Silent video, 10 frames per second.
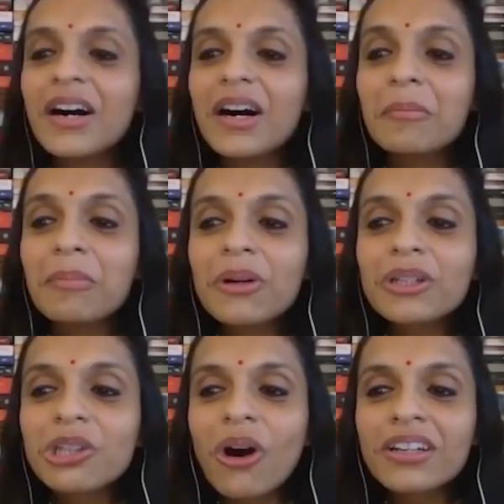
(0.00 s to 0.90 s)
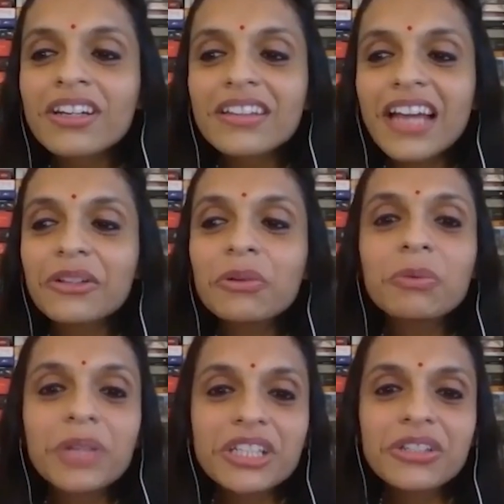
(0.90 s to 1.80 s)
A book genre that you
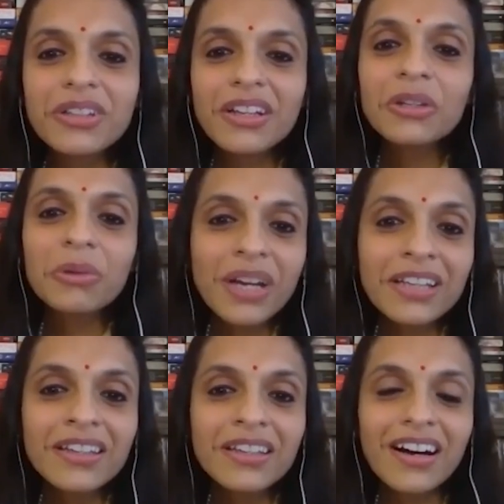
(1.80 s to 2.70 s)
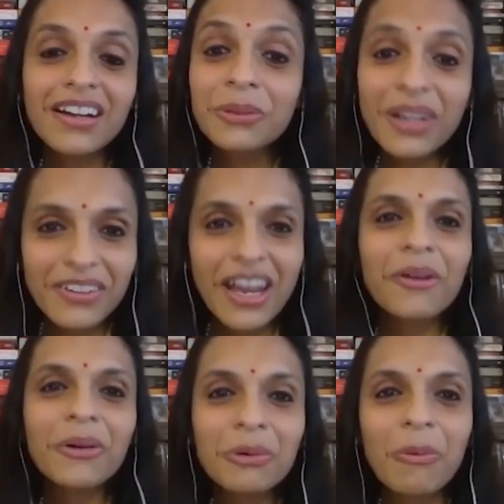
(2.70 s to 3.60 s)
wish you can uh, you had read
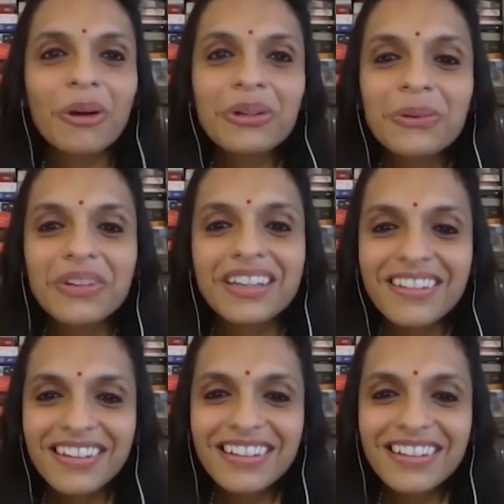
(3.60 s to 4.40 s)
or you want to read.